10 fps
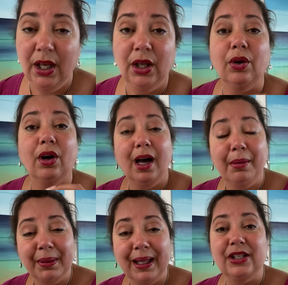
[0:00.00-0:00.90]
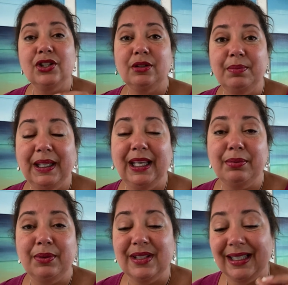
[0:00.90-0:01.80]
Your upline should be
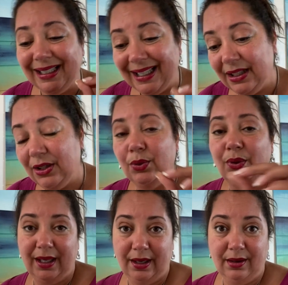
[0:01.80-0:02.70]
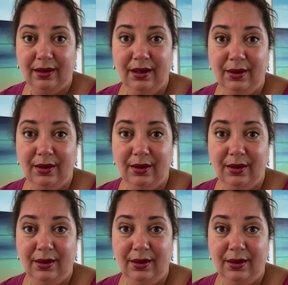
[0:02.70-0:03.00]
able to get you there.